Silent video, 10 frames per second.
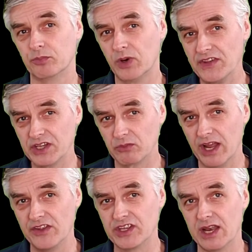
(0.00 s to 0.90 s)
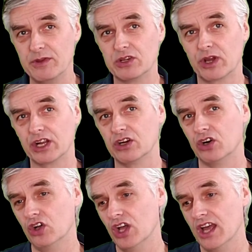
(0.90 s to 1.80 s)
pricing it right is going to be
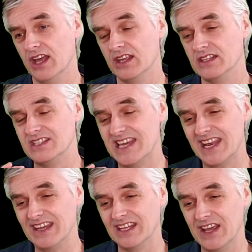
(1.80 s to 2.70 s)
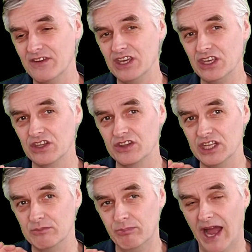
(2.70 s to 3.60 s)
critical. Giving
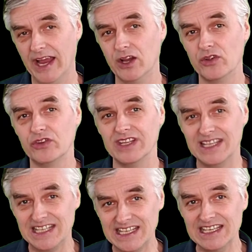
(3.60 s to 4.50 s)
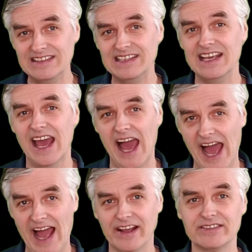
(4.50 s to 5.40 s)
the buyers easy
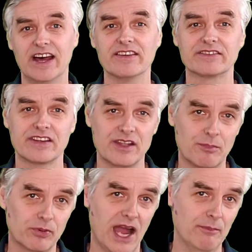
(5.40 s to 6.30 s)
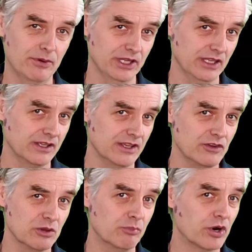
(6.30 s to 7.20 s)
access to the property. If
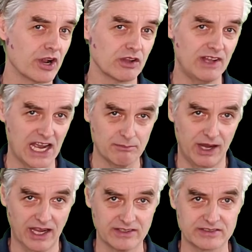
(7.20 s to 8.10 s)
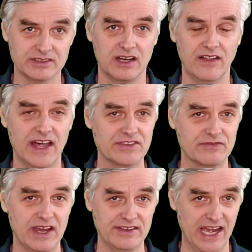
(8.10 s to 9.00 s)
you can put it on a lockbox, that's
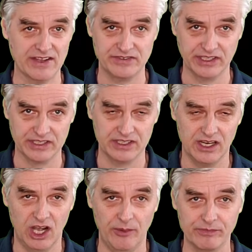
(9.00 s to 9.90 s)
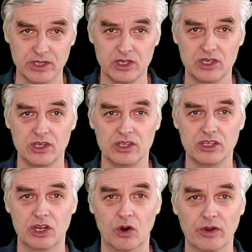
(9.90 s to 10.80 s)
fantastic.
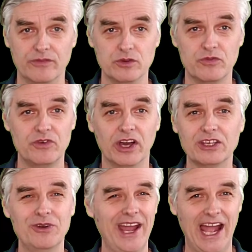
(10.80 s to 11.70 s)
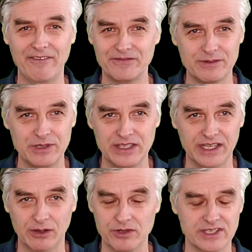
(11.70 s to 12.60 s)
If you feel like you have to be
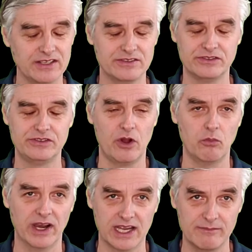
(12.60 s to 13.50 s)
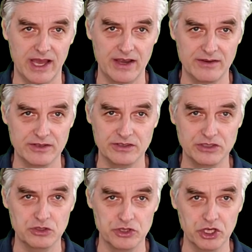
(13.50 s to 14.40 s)
there, which I don't recommend
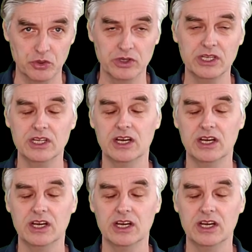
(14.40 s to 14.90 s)
you do,